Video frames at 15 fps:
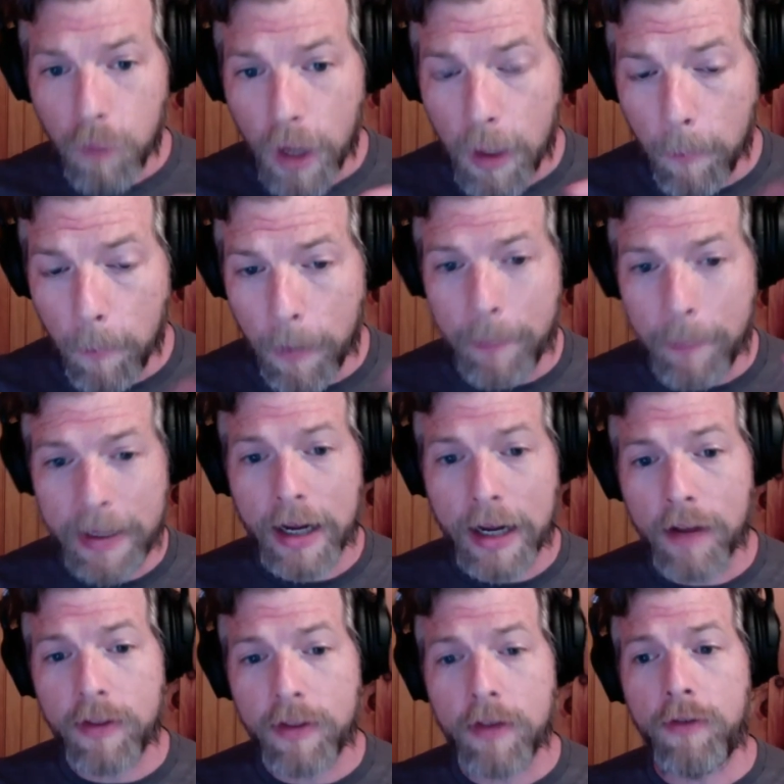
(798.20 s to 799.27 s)
But
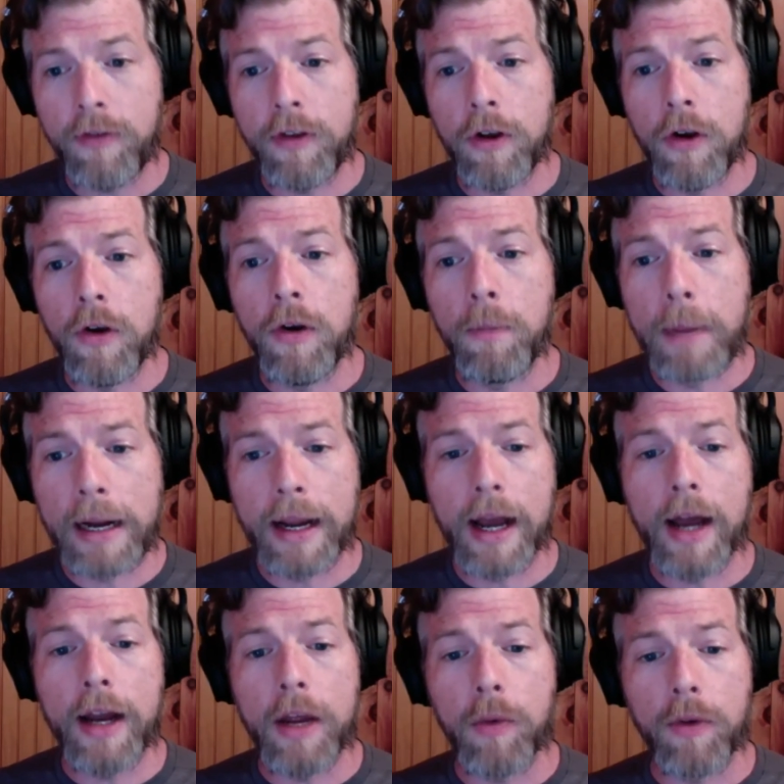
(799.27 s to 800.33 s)
because this dude,
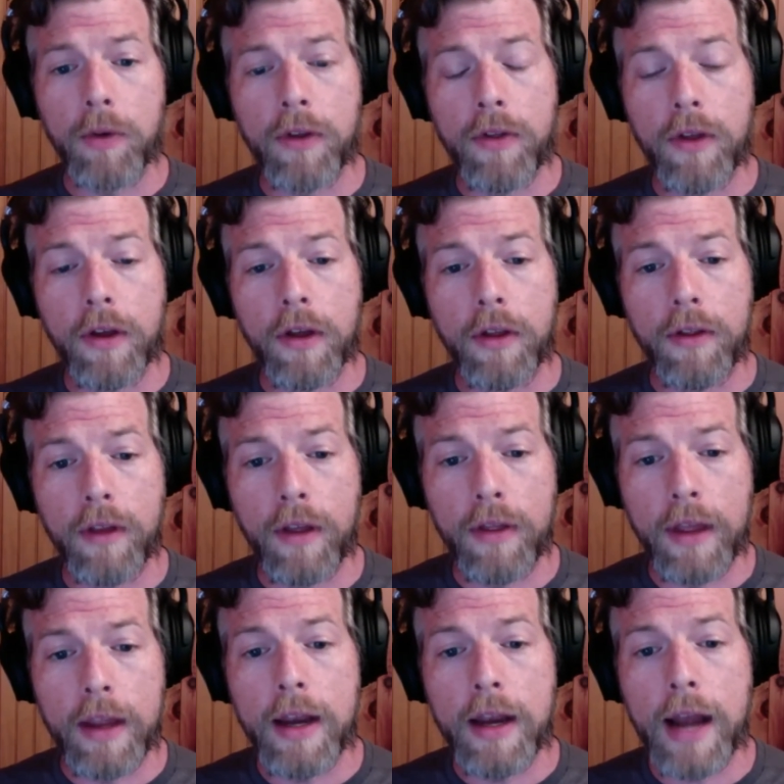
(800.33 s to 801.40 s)
Bagani, was in the
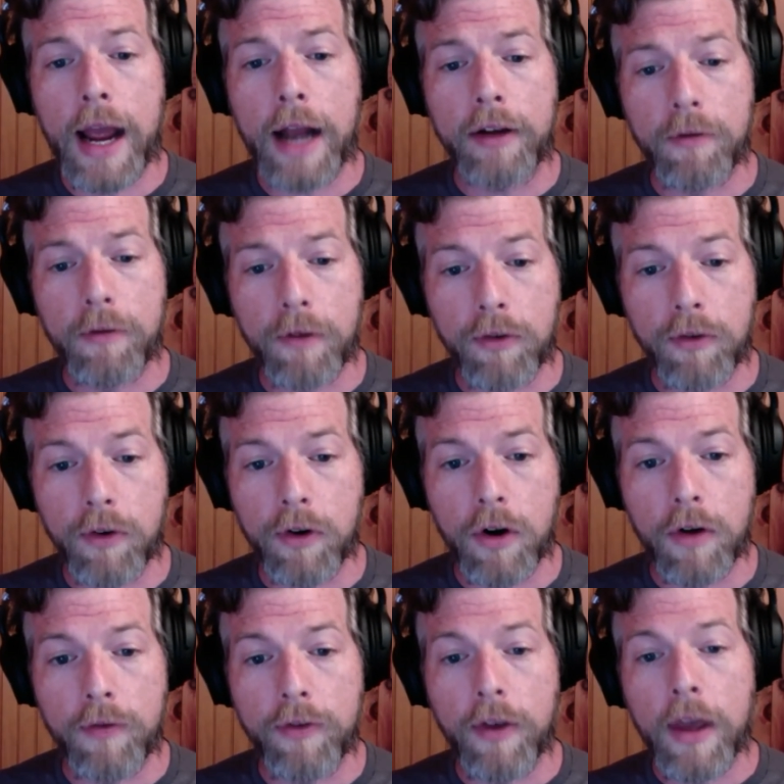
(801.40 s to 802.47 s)
inactive
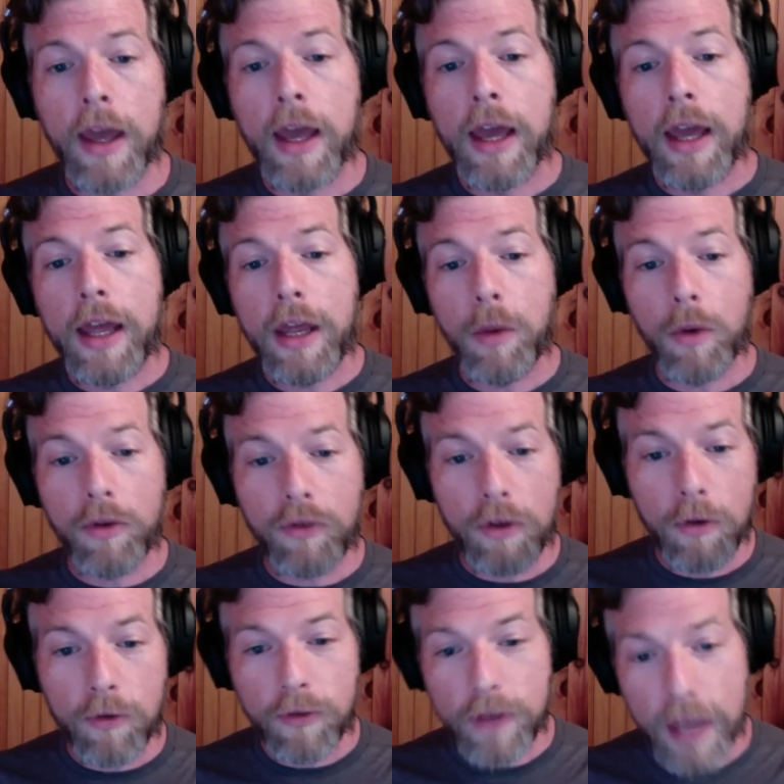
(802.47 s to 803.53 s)
reserves, he was
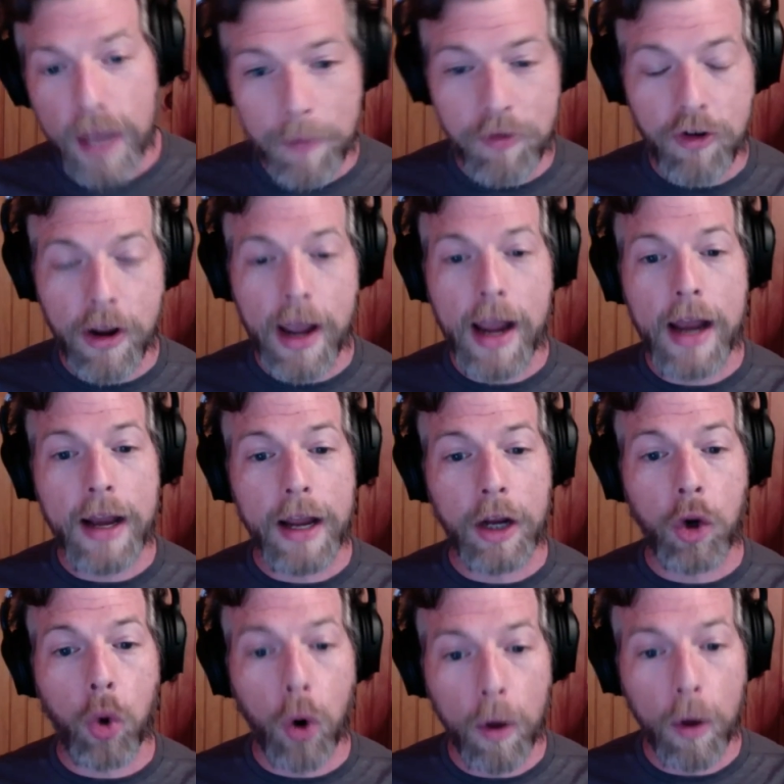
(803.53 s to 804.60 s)
UCMJ'd and
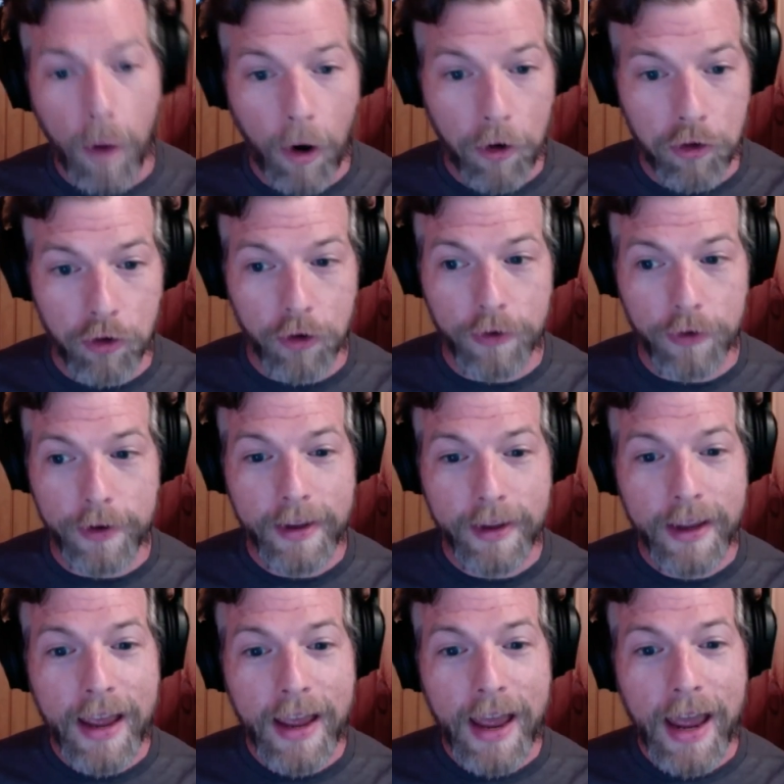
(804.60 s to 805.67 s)
court-martialed
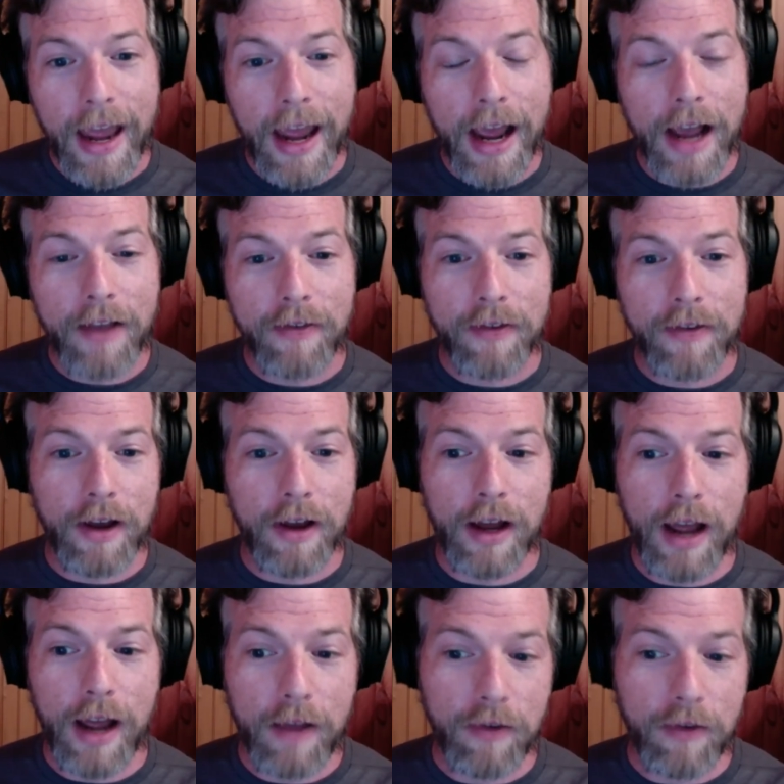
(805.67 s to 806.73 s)
as
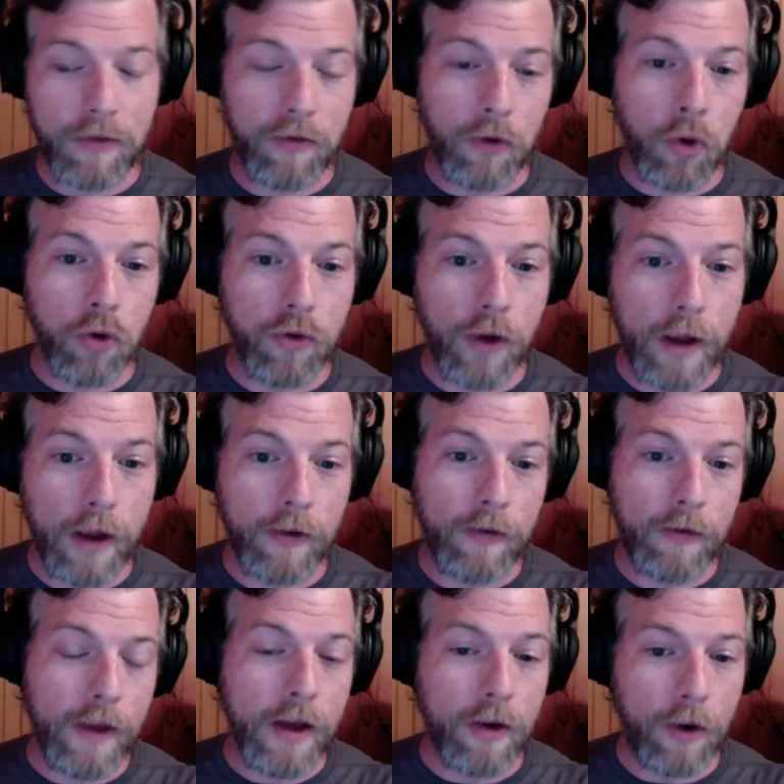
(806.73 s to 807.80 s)
a soldier, as a
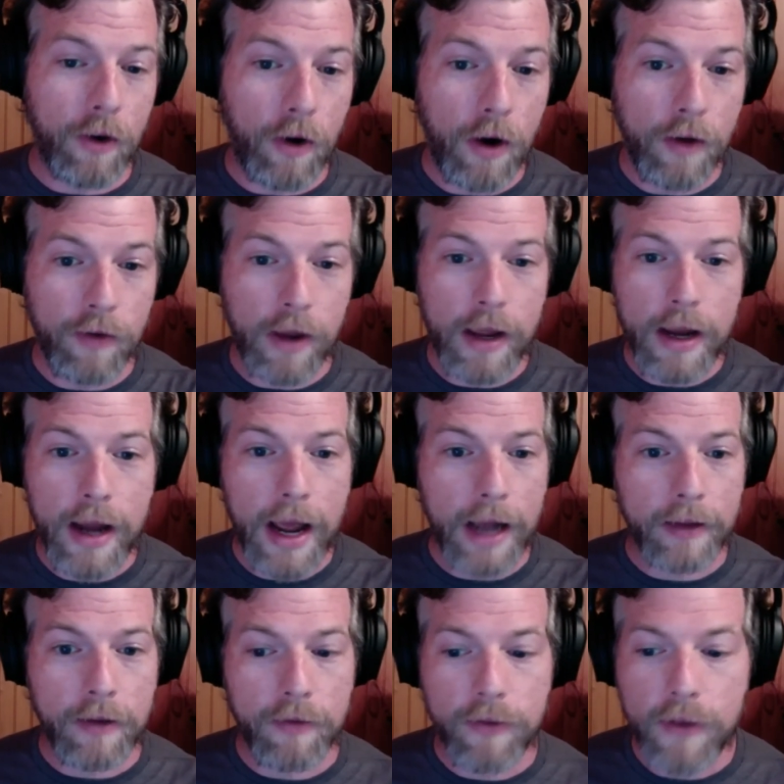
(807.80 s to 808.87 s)
sailor, as an
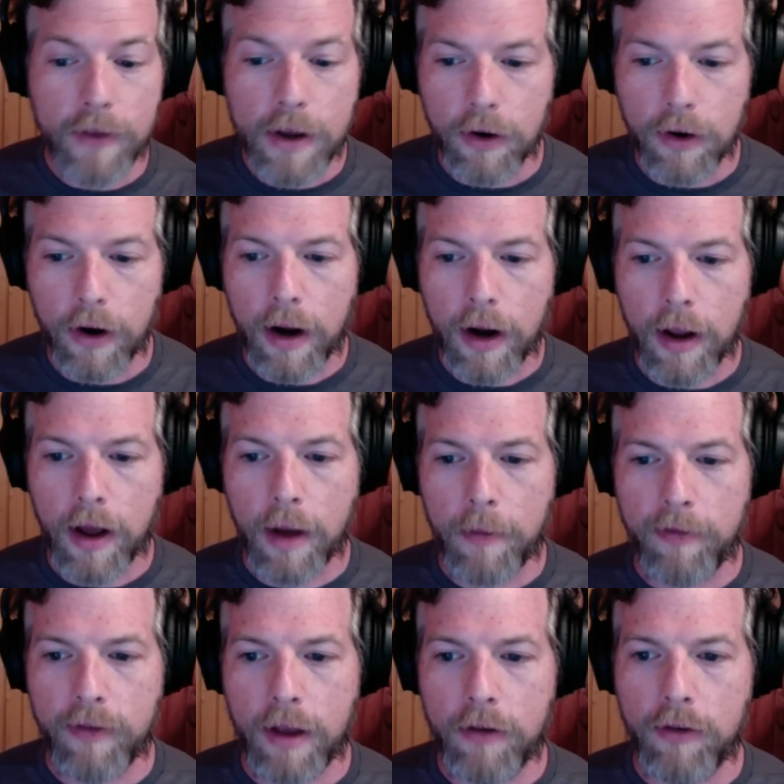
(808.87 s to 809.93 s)
inactive sailor,
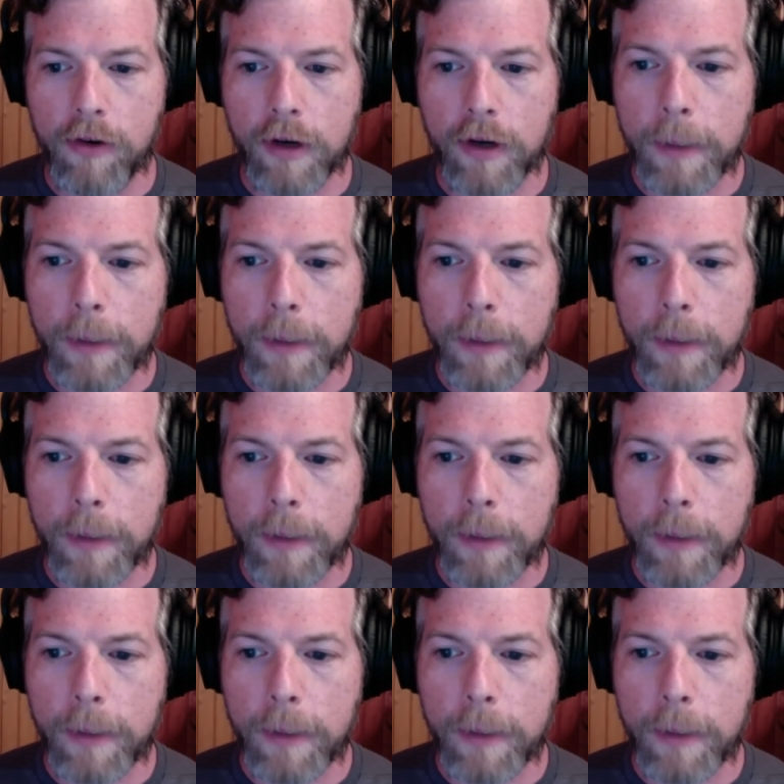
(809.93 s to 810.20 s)
essentially.